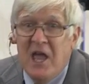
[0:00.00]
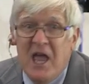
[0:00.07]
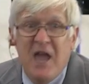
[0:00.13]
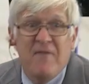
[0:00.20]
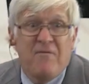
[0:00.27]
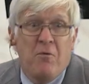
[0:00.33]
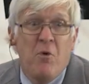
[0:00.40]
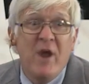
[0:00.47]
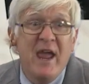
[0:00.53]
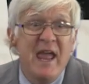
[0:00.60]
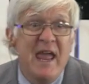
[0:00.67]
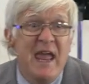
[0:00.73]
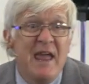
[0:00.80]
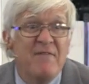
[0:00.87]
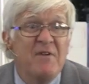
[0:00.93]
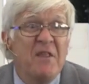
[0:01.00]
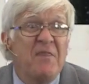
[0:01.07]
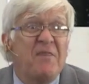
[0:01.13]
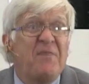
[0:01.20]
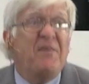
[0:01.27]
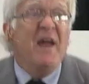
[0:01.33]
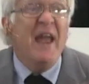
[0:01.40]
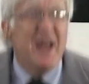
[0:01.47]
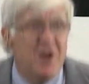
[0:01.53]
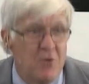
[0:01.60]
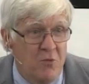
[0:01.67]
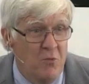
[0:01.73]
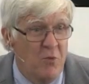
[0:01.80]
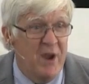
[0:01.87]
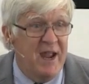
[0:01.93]
If we even think
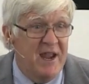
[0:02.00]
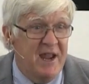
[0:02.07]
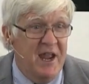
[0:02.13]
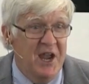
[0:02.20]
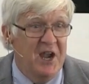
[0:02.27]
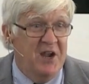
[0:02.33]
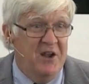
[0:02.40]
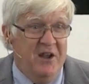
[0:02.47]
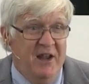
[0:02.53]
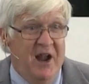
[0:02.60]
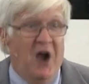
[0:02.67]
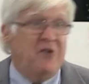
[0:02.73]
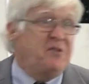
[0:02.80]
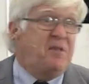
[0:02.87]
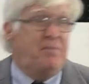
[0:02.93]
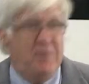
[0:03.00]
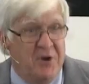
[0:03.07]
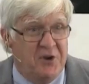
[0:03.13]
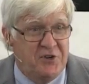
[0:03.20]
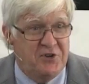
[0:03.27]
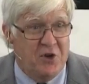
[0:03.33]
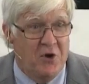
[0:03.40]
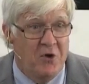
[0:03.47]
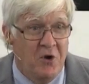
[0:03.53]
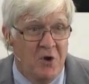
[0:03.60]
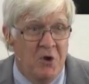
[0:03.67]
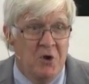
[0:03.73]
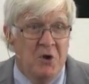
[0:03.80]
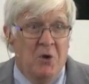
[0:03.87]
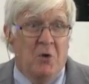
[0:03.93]
we are spiritual,
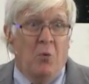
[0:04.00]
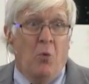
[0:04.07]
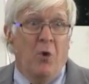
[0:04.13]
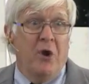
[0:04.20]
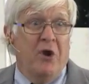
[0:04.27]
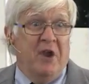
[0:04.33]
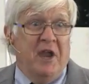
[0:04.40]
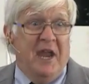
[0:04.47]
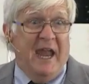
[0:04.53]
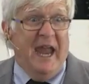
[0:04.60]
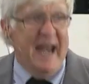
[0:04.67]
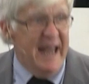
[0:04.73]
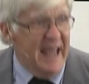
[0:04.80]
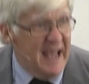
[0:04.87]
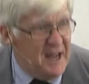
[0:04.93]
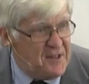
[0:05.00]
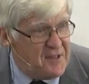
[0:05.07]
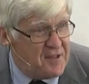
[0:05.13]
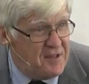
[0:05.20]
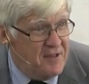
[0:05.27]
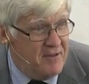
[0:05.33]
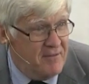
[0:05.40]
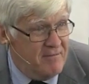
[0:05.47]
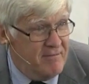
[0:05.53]
we're idiots.